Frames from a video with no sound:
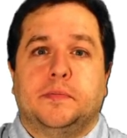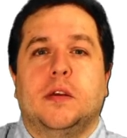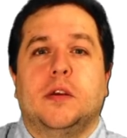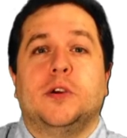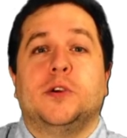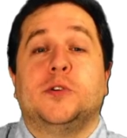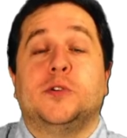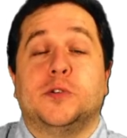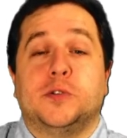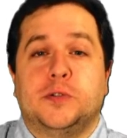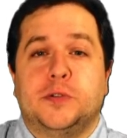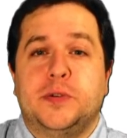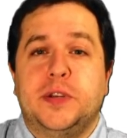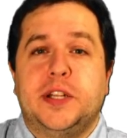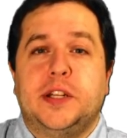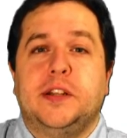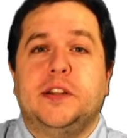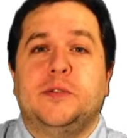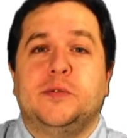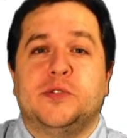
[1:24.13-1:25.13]

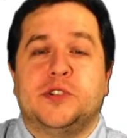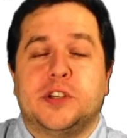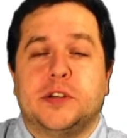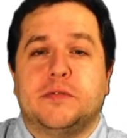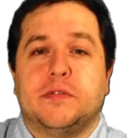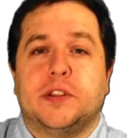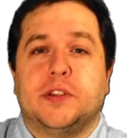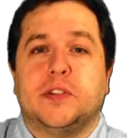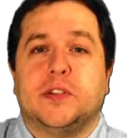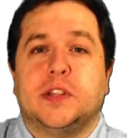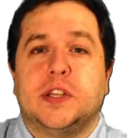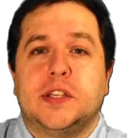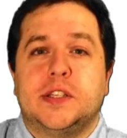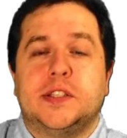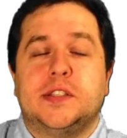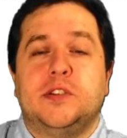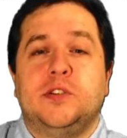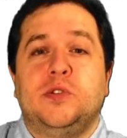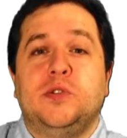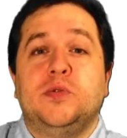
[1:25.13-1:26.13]
Concretely, to generate a
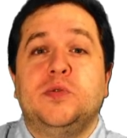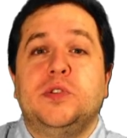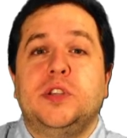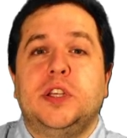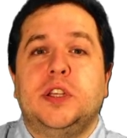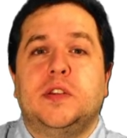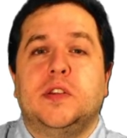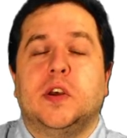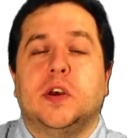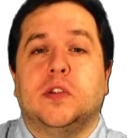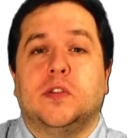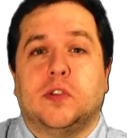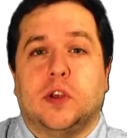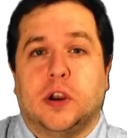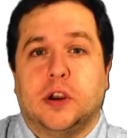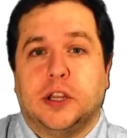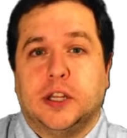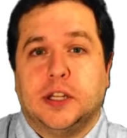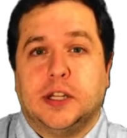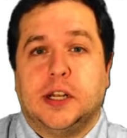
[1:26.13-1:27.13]
test, you need a
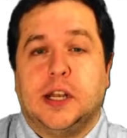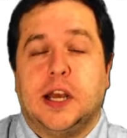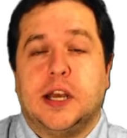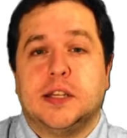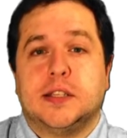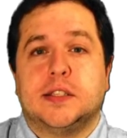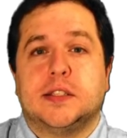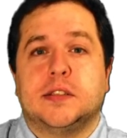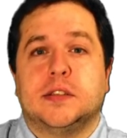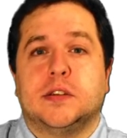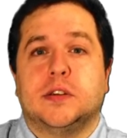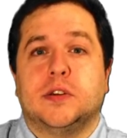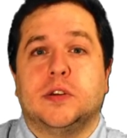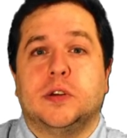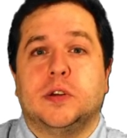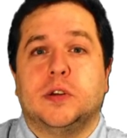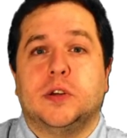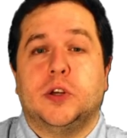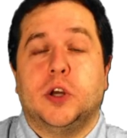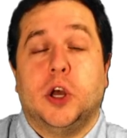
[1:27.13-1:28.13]
target class
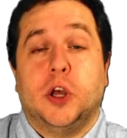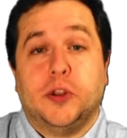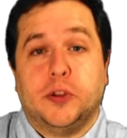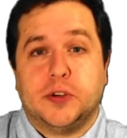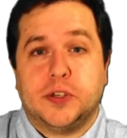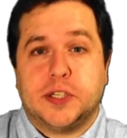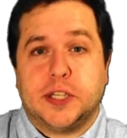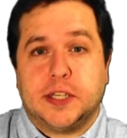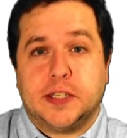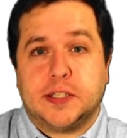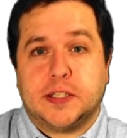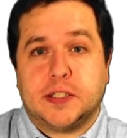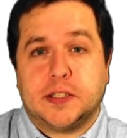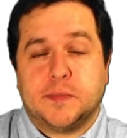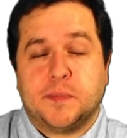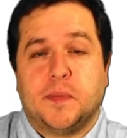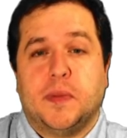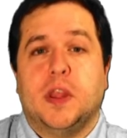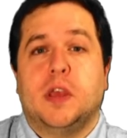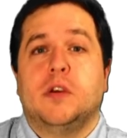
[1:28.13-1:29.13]
under test.
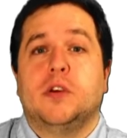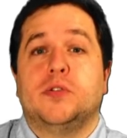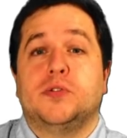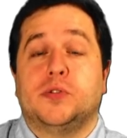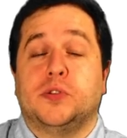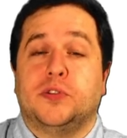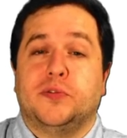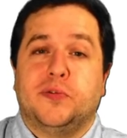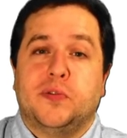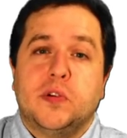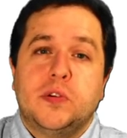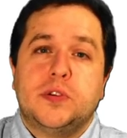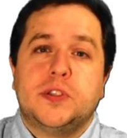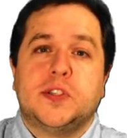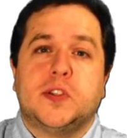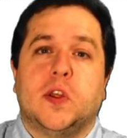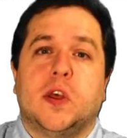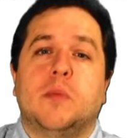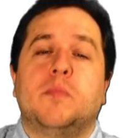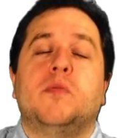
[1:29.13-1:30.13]
So the first
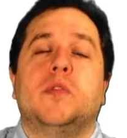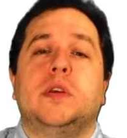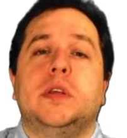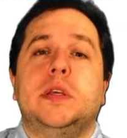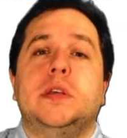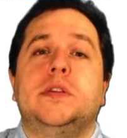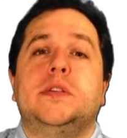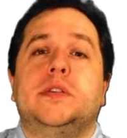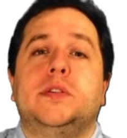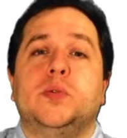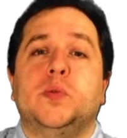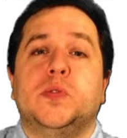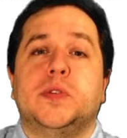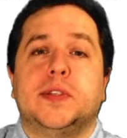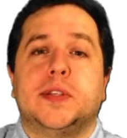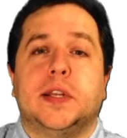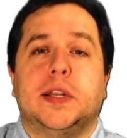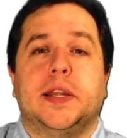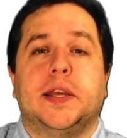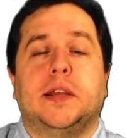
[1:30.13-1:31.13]
step is to
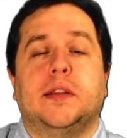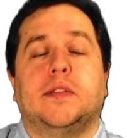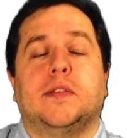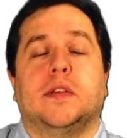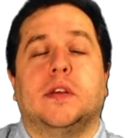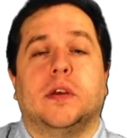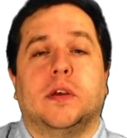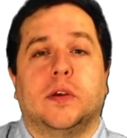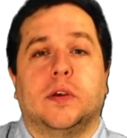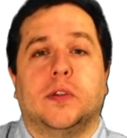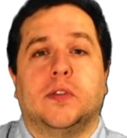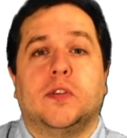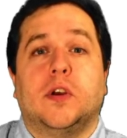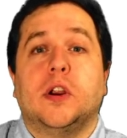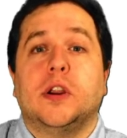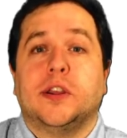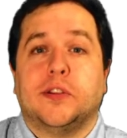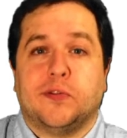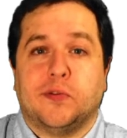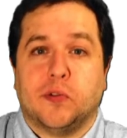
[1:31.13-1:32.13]
select a
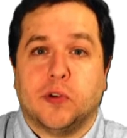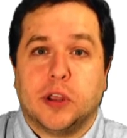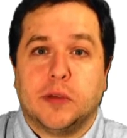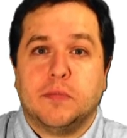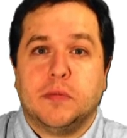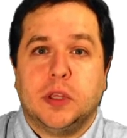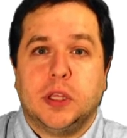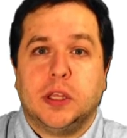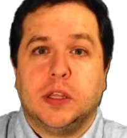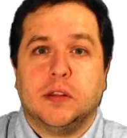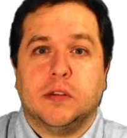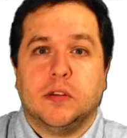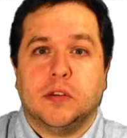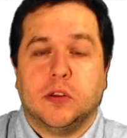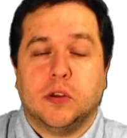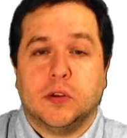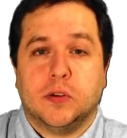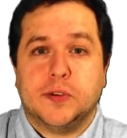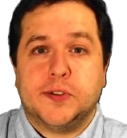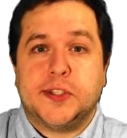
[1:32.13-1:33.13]
target frame in
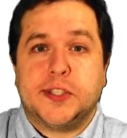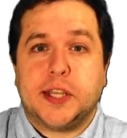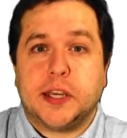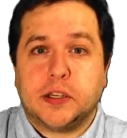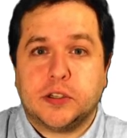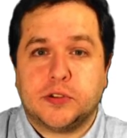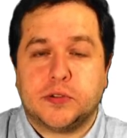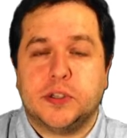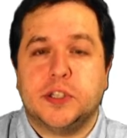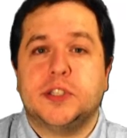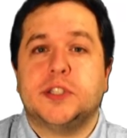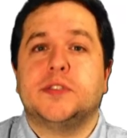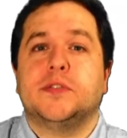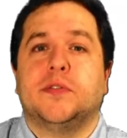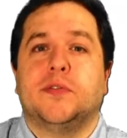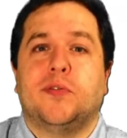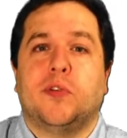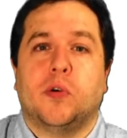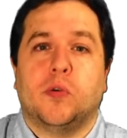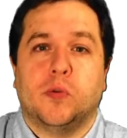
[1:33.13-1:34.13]
the stack trace
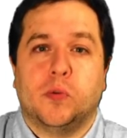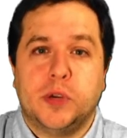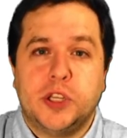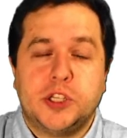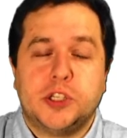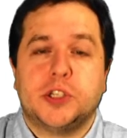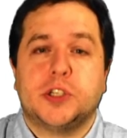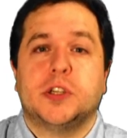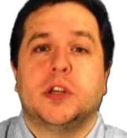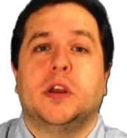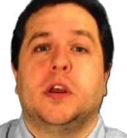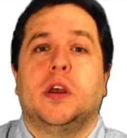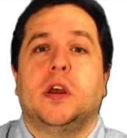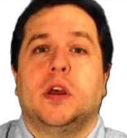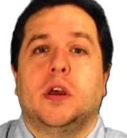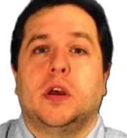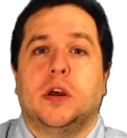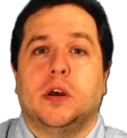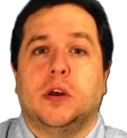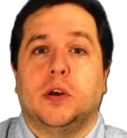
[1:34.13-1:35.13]
for which
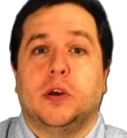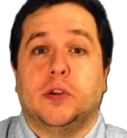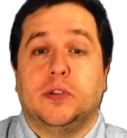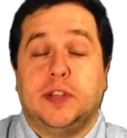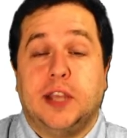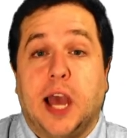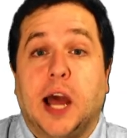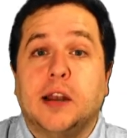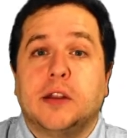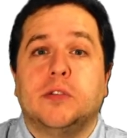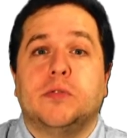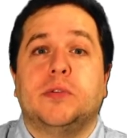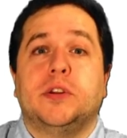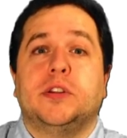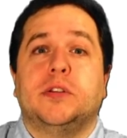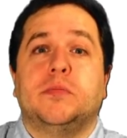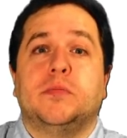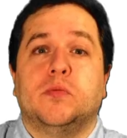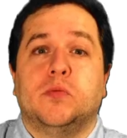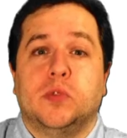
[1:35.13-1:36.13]
the
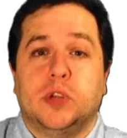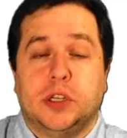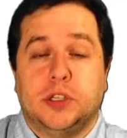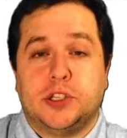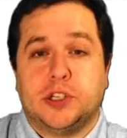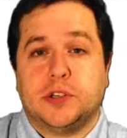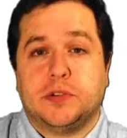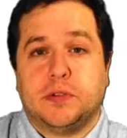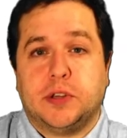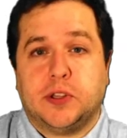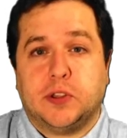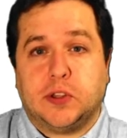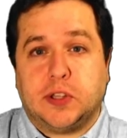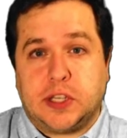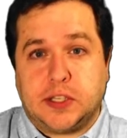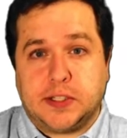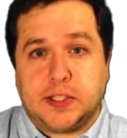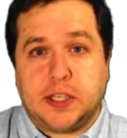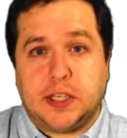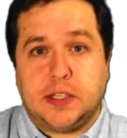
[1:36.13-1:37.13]
algorithm will generate a
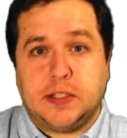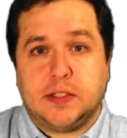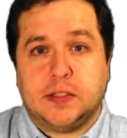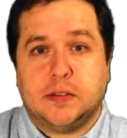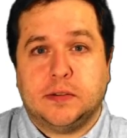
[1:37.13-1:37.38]
test case.